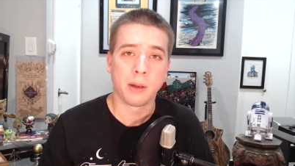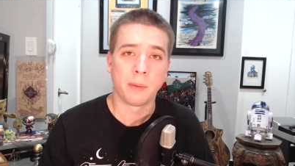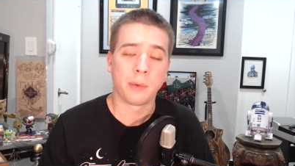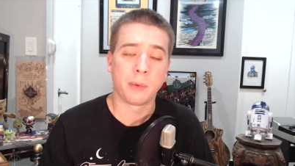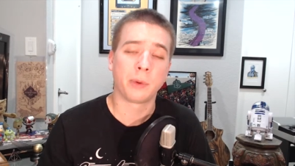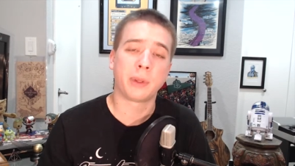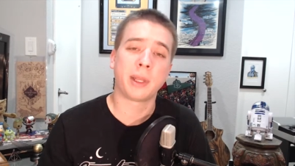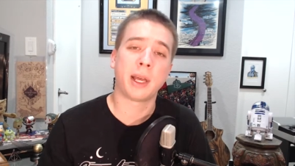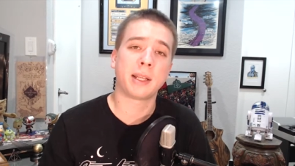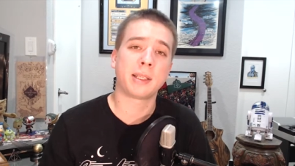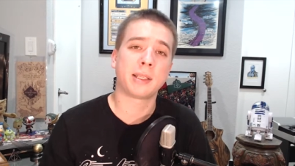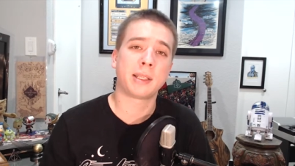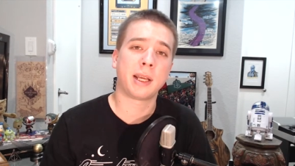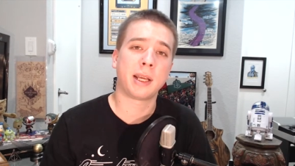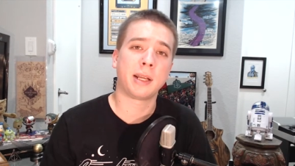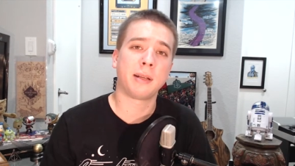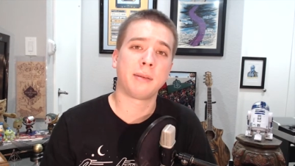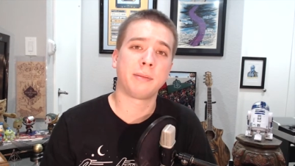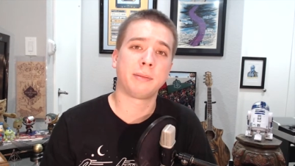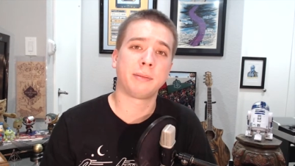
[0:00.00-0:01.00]
But with that
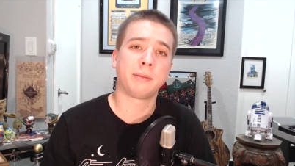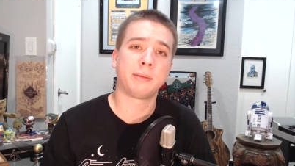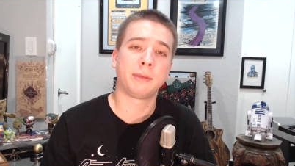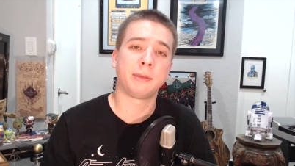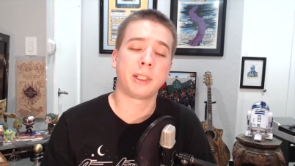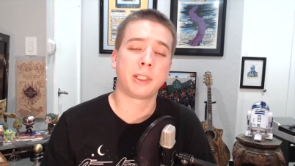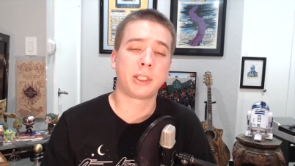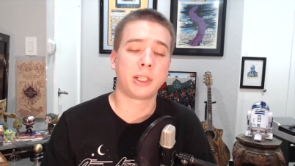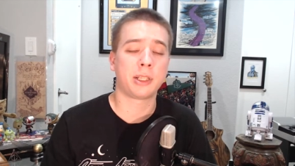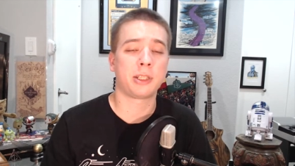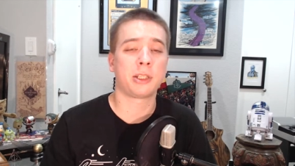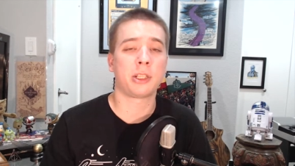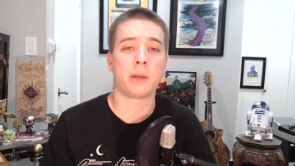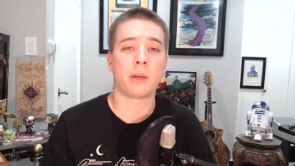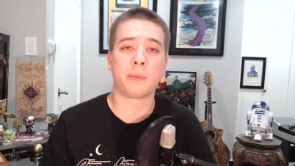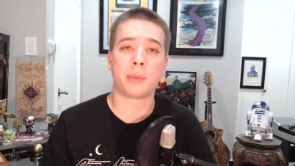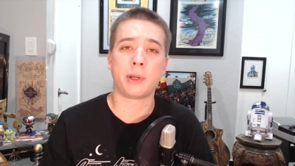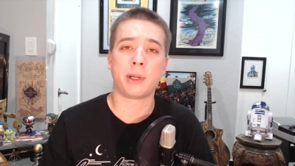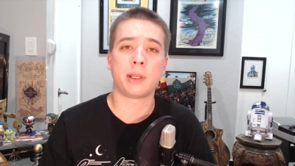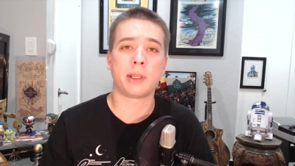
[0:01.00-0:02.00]
said, let's just
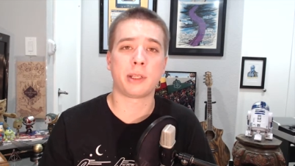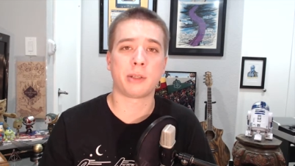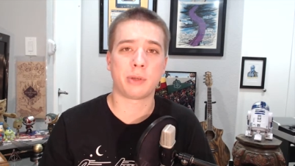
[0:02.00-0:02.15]
jump into this